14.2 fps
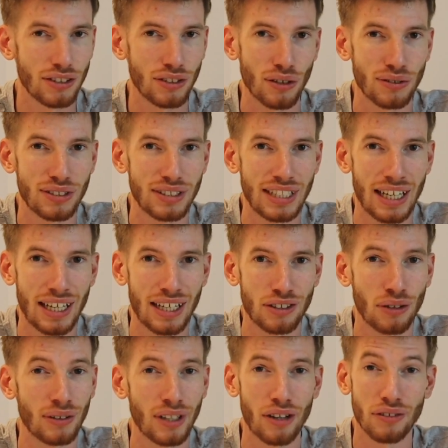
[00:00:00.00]

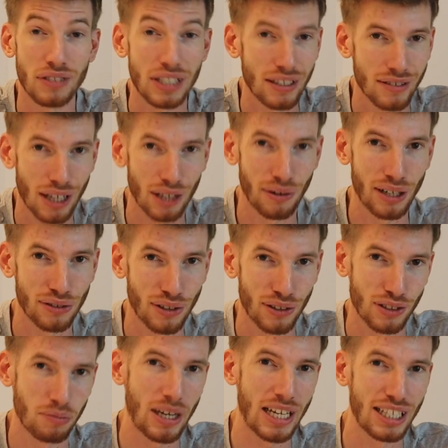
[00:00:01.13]
don't let off the accelerator, so to
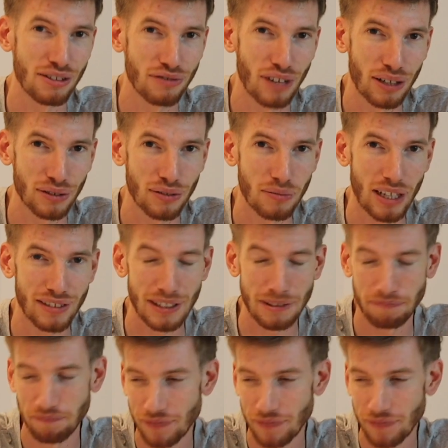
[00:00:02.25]
speak, in the final semester.